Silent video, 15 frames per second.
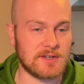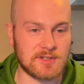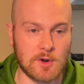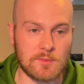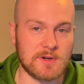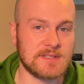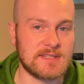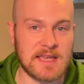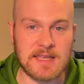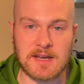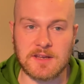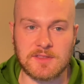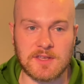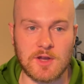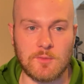I don't want to take
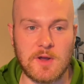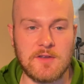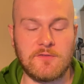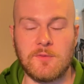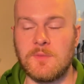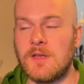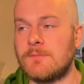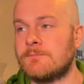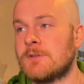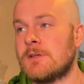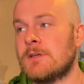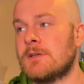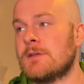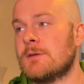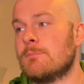anything away from it,
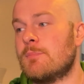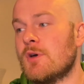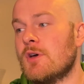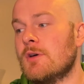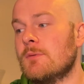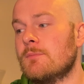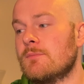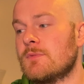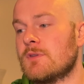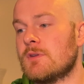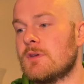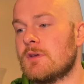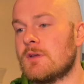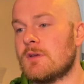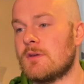but
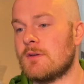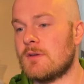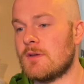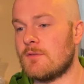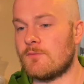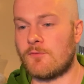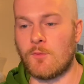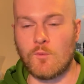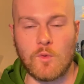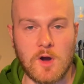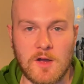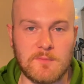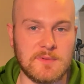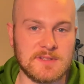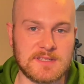from
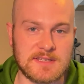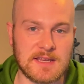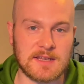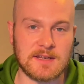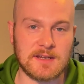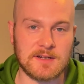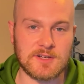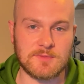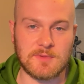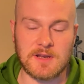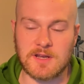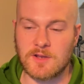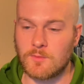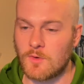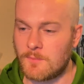what I've been seeing in English
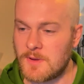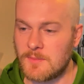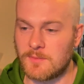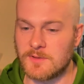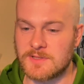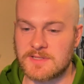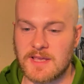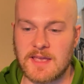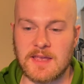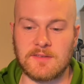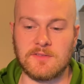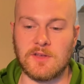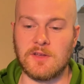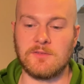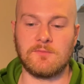media and what people are
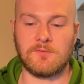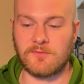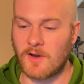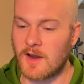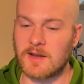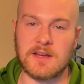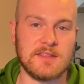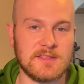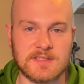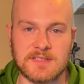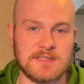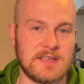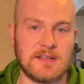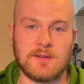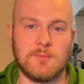saying, that finally this
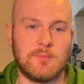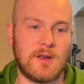is England